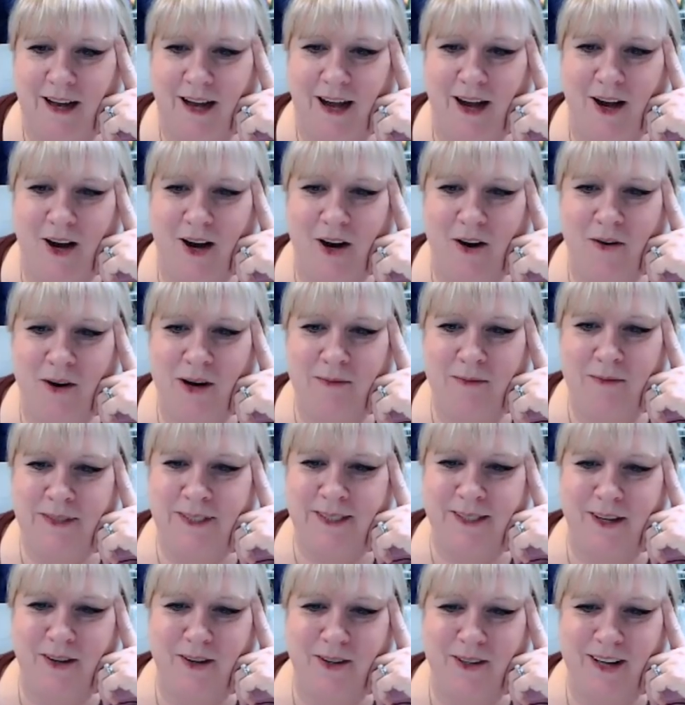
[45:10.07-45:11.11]
Oh, I'm
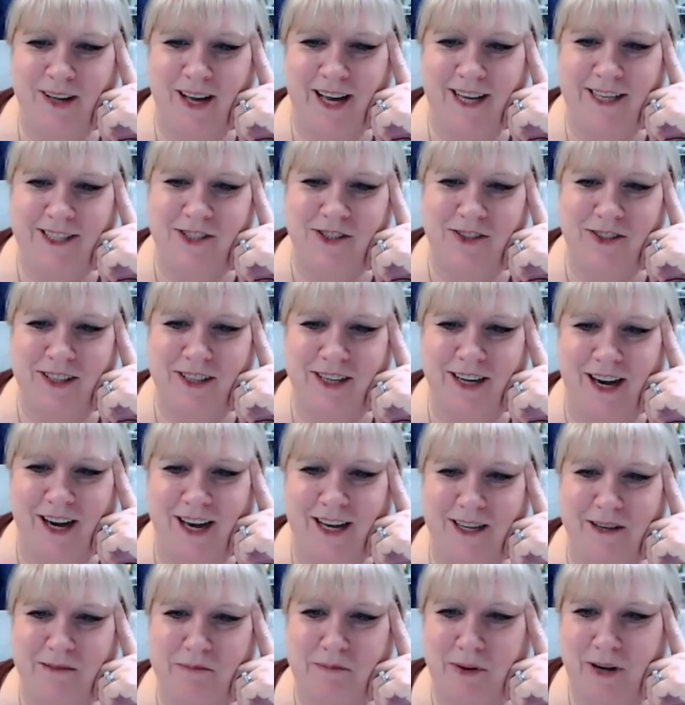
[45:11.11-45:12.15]
so glad you
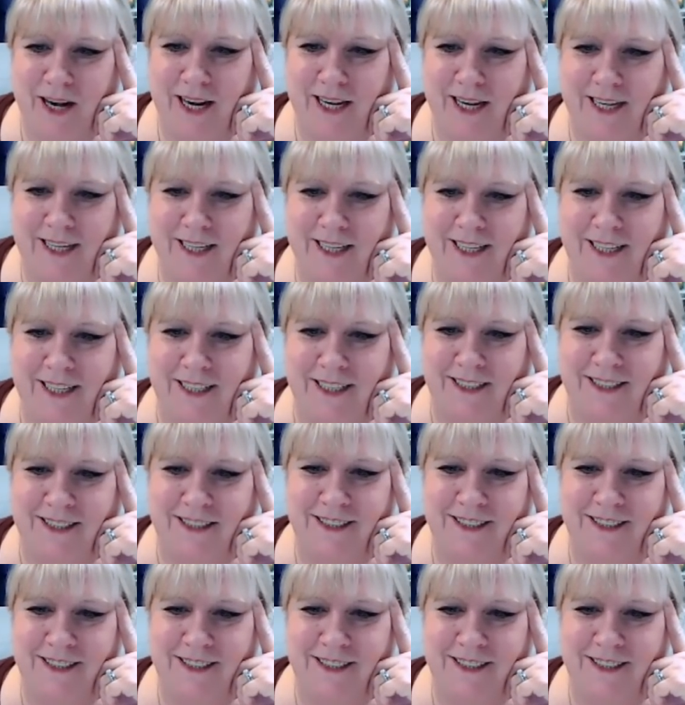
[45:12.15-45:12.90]
got it, Brandy.